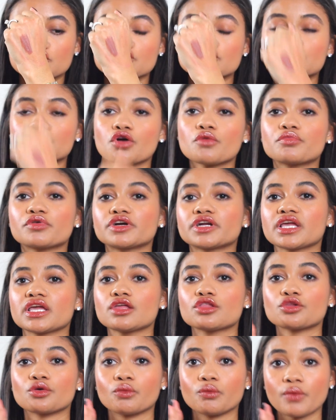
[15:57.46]
just so
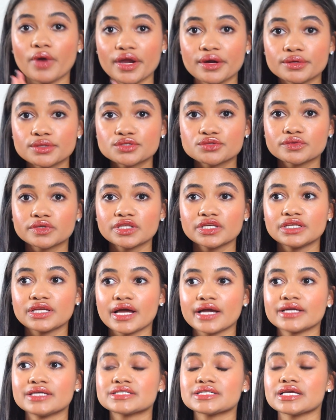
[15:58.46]
pretty. The wear is really
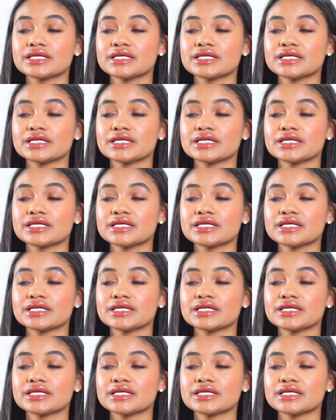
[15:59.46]
nice.